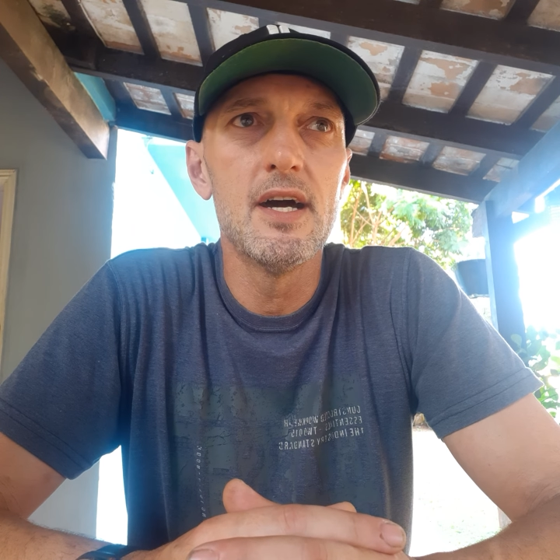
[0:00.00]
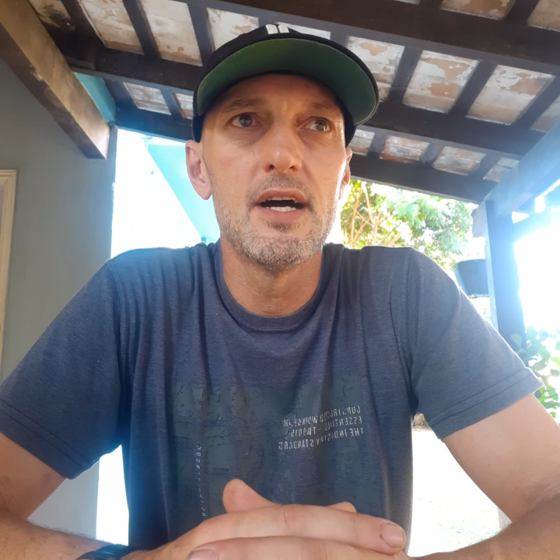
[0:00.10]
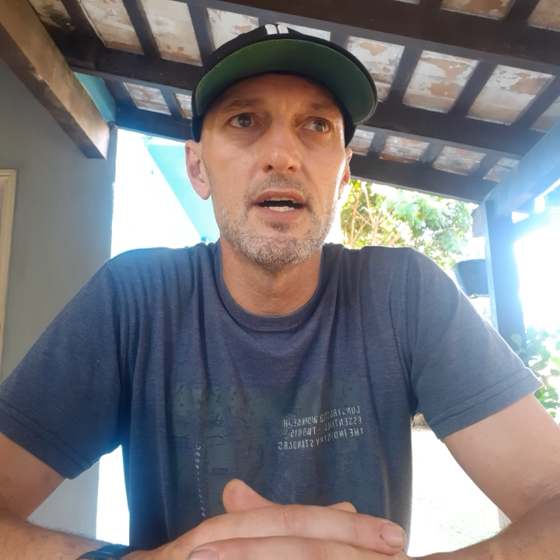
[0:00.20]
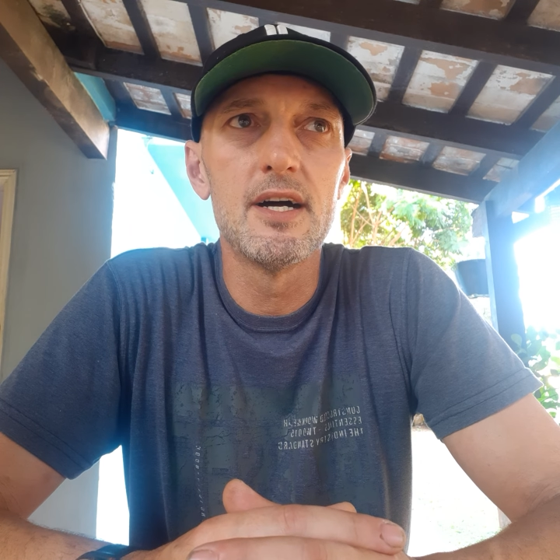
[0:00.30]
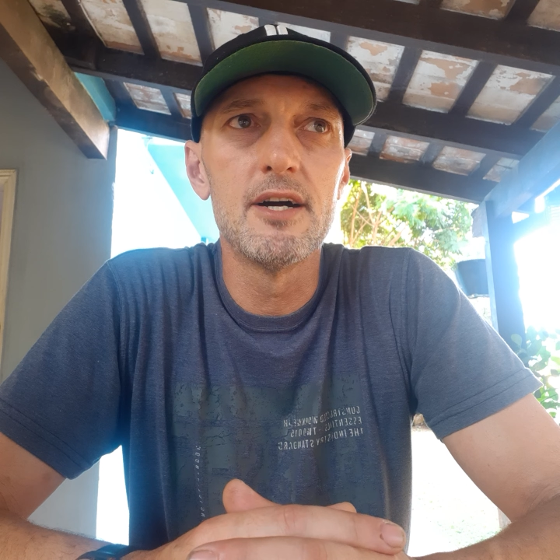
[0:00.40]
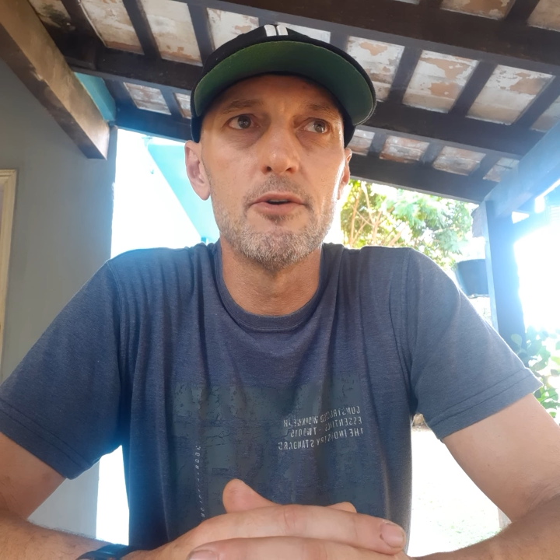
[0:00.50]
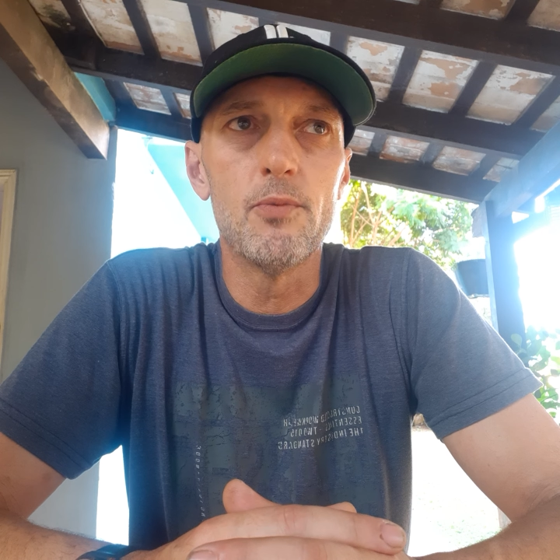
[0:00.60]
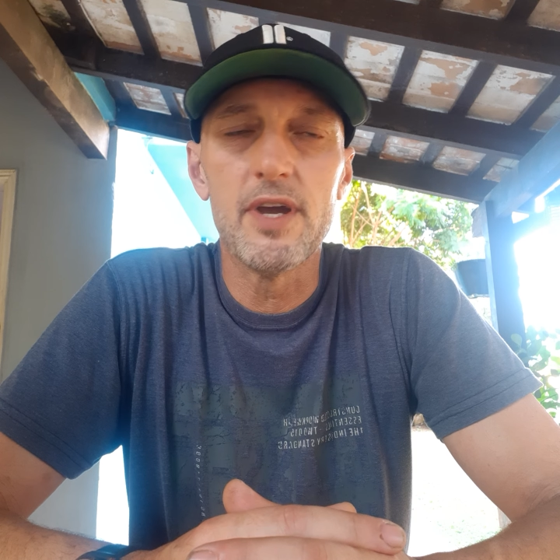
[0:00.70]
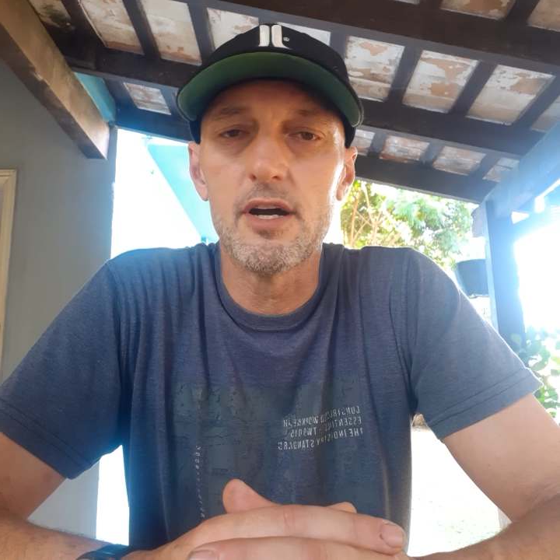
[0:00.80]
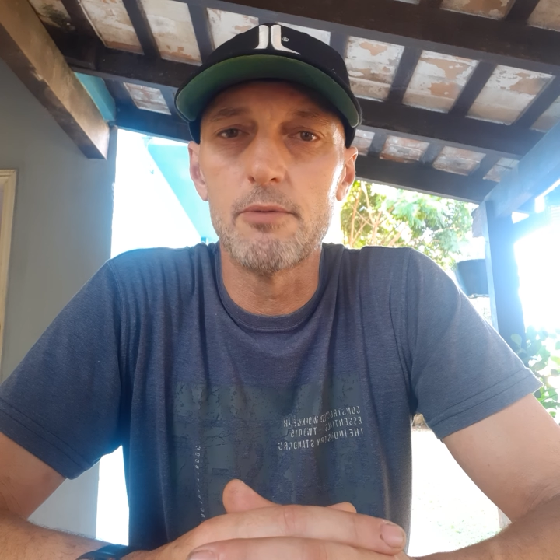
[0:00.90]

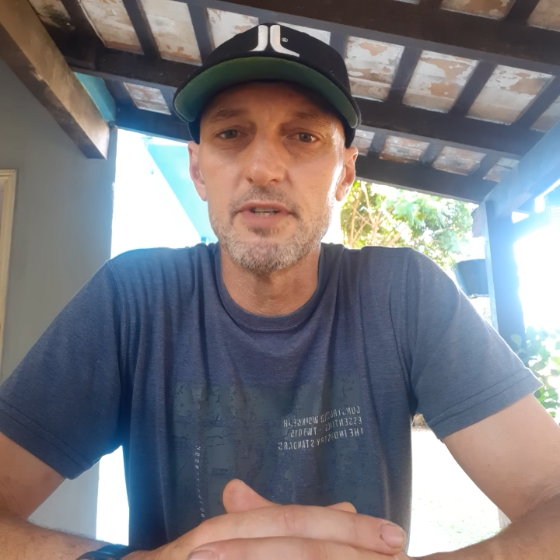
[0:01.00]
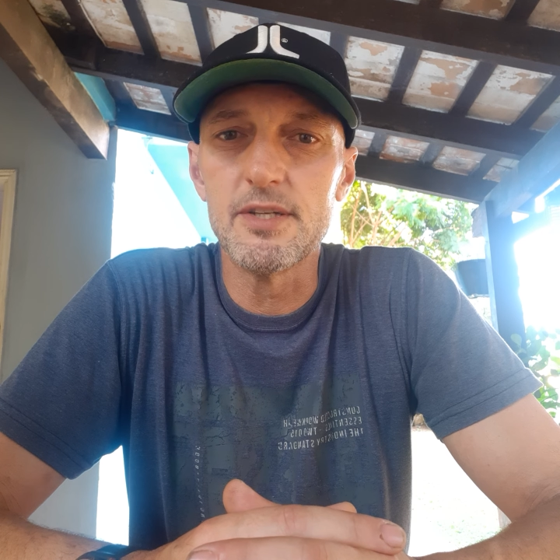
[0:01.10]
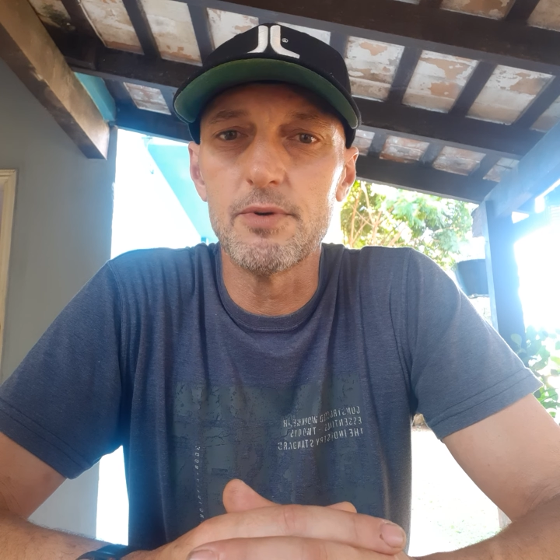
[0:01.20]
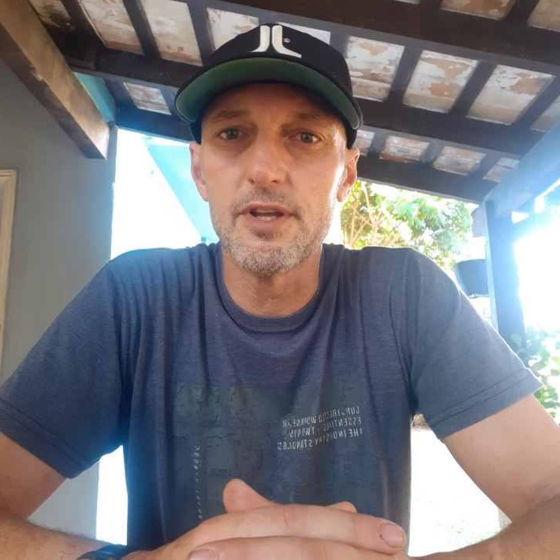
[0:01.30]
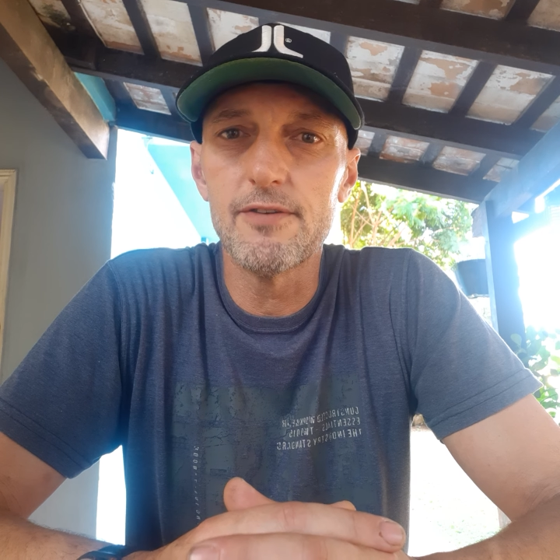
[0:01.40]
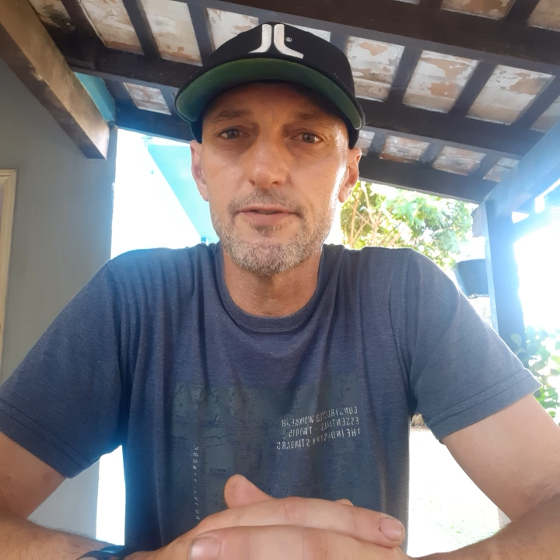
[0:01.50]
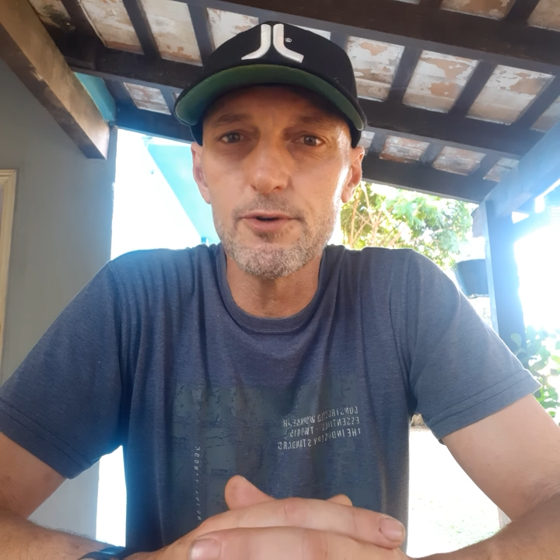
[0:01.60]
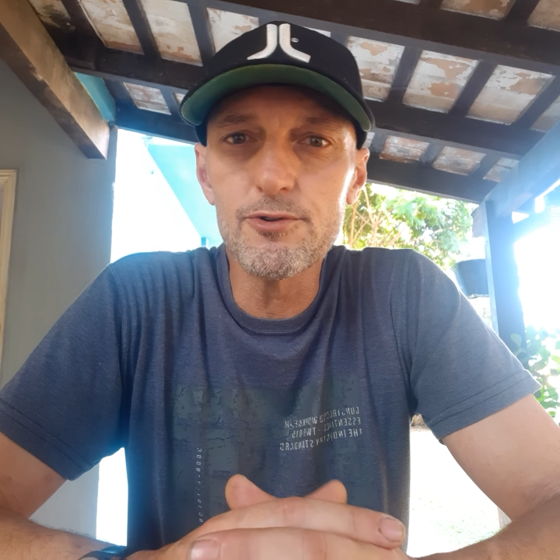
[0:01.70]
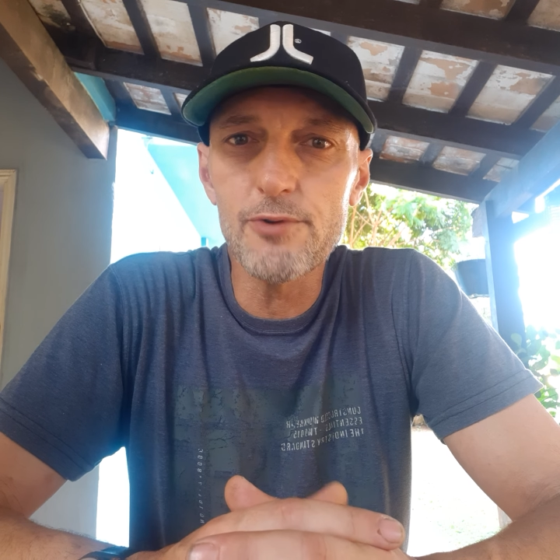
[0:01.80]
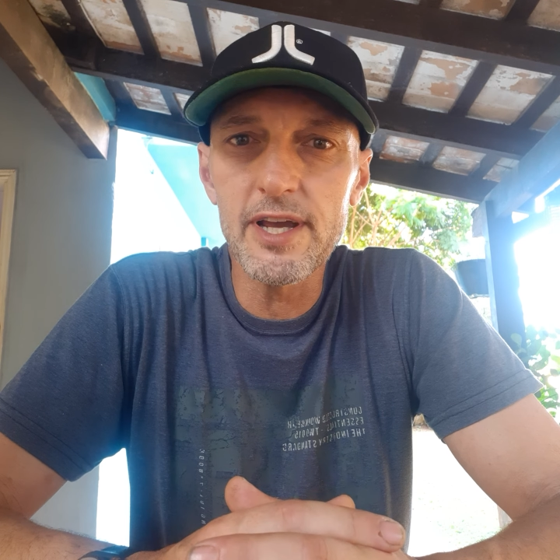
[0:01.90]
We are busy with our
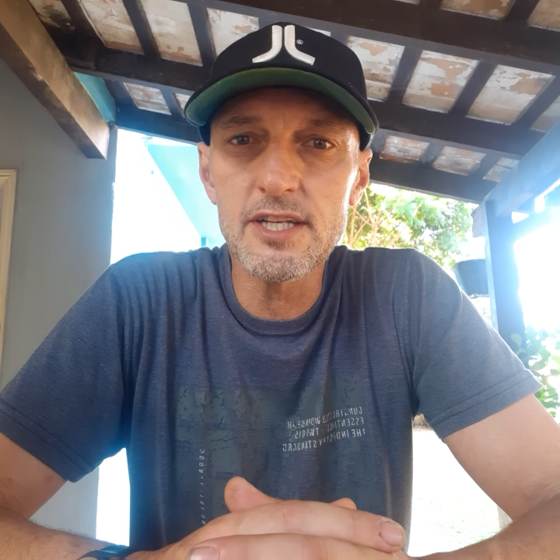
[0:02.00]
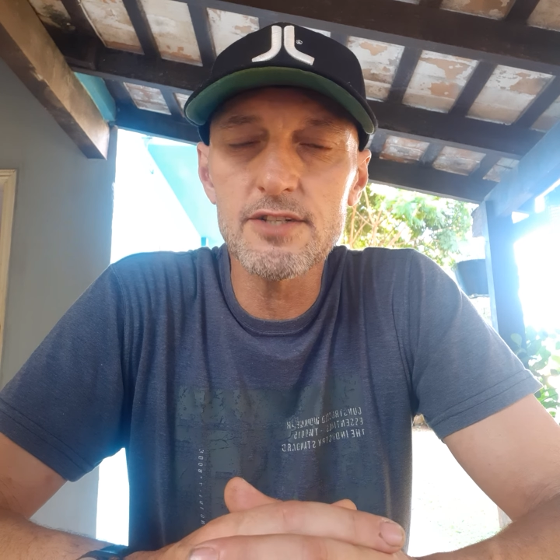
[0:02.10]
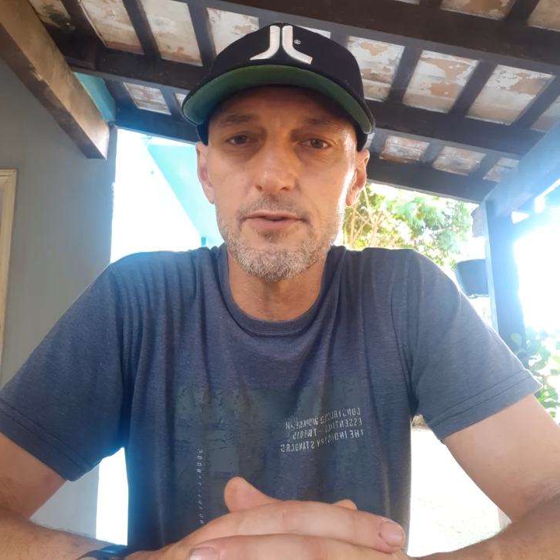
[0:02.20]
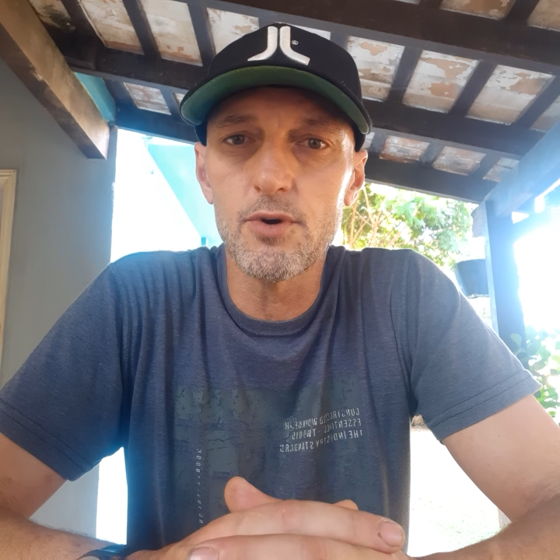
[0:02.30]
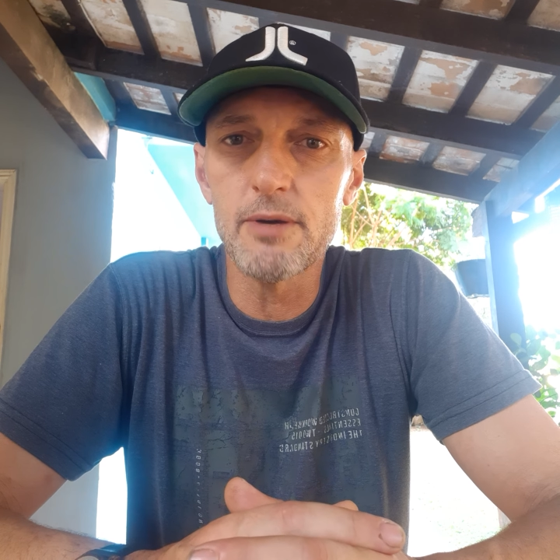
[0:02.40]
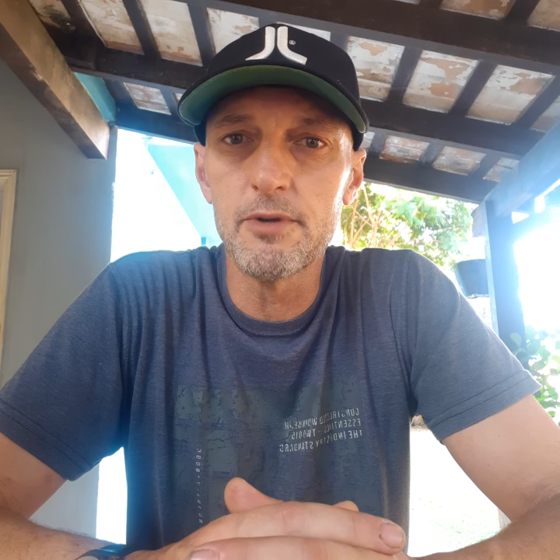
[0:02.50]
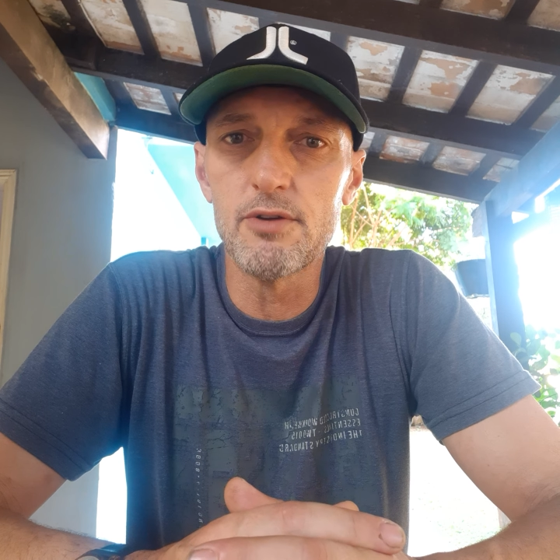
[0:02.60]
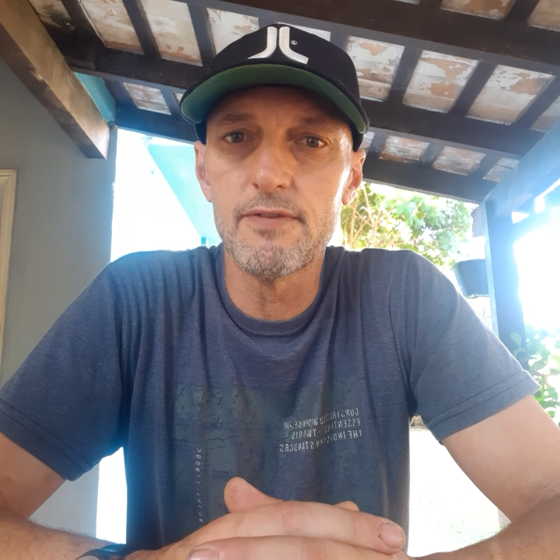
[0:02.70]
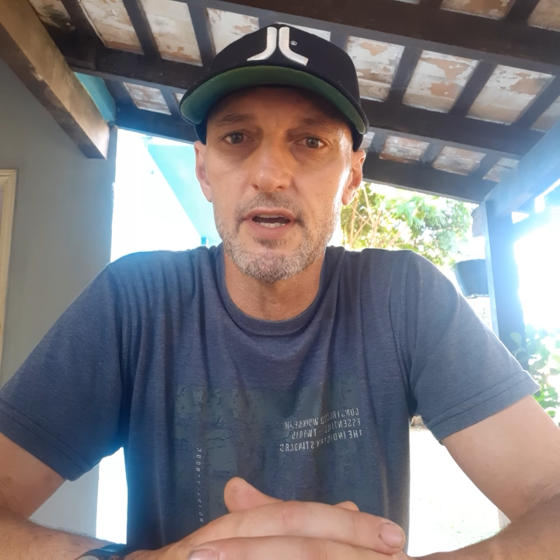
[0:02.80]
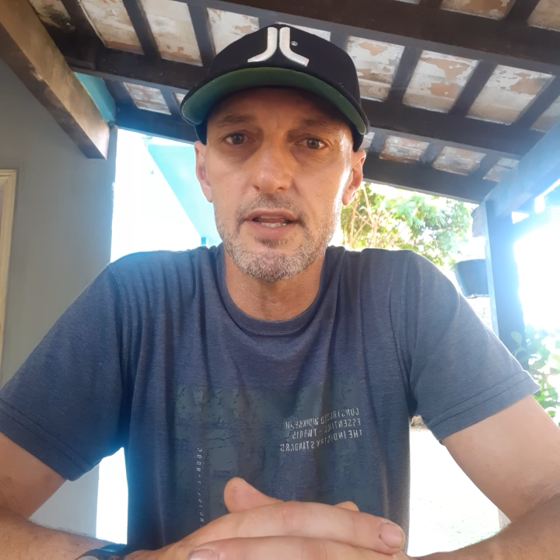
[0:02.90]
food range for
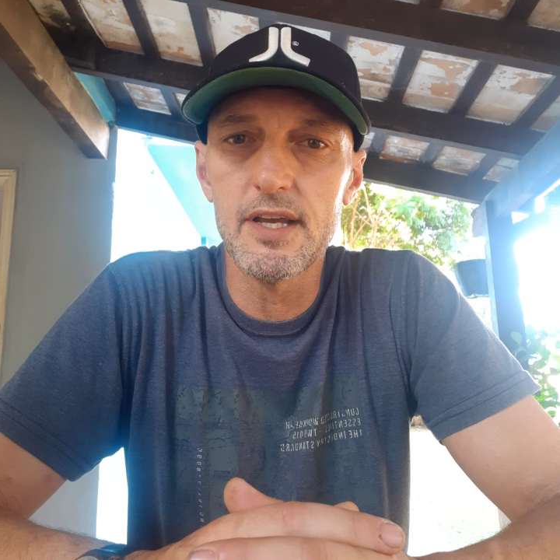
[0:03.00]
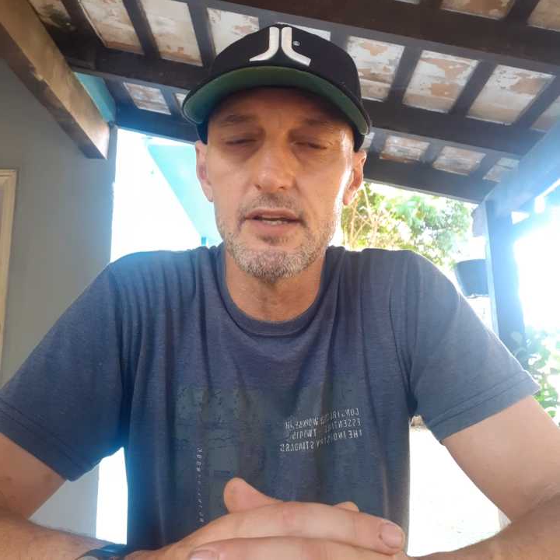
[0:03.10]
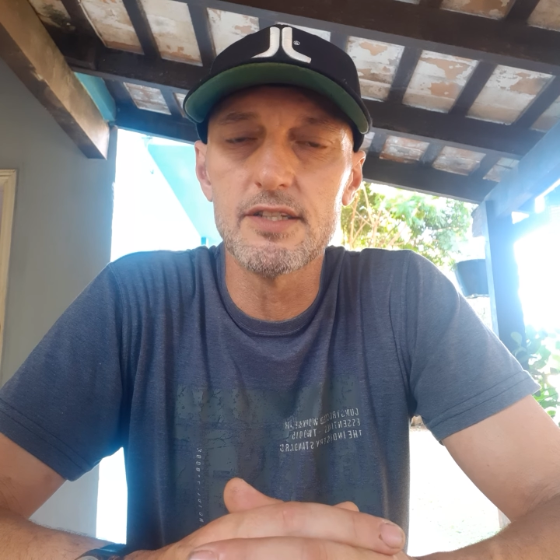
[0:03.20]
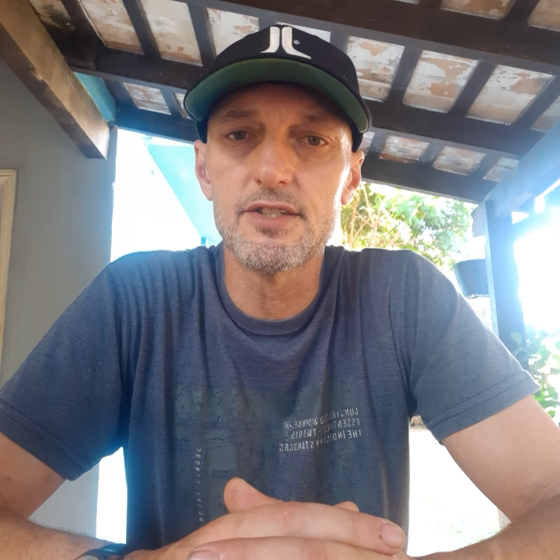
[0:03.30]
Camino Verde,